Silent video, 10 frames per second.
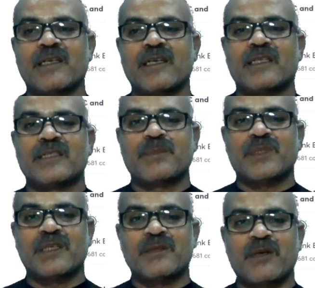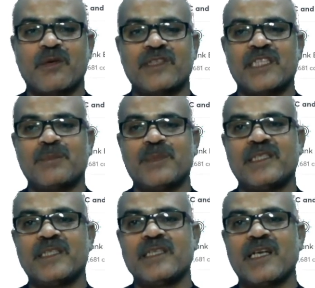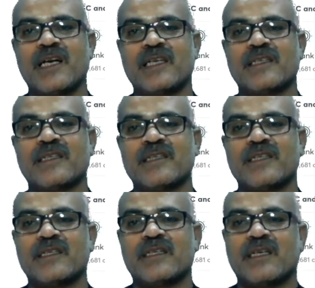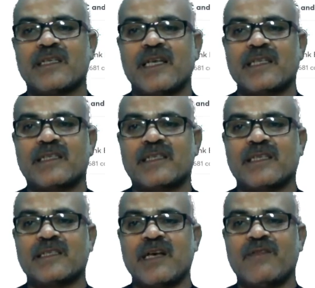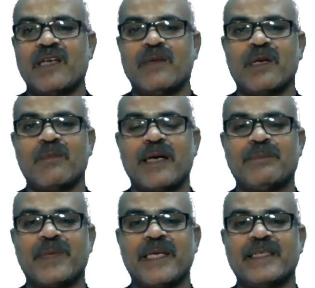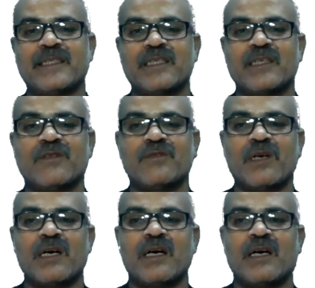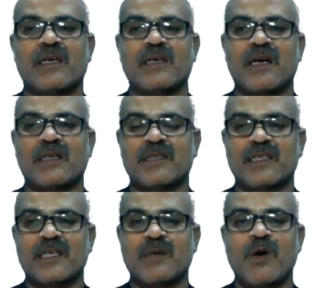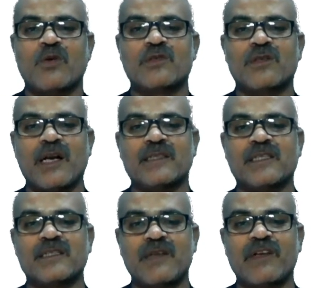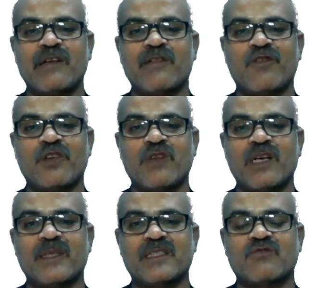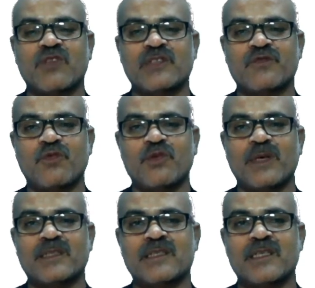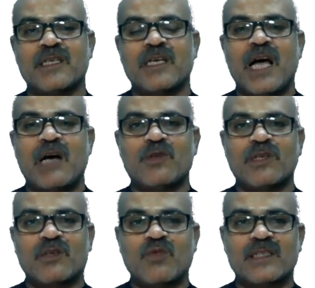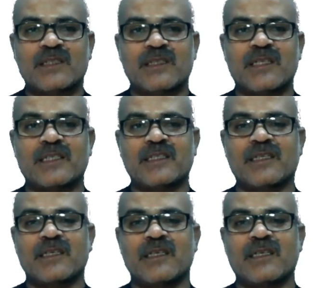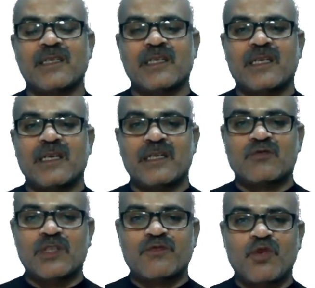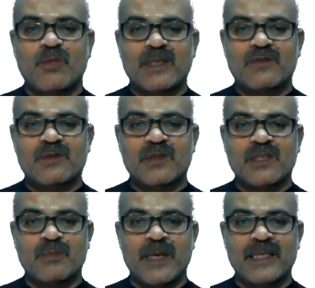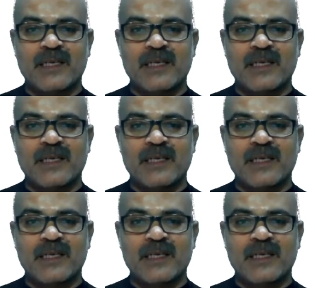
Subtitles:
subscription of NEET PG, and that is available by paying a certain amounts, and this is available for 12 months and 24 months. I would request that 24 months is better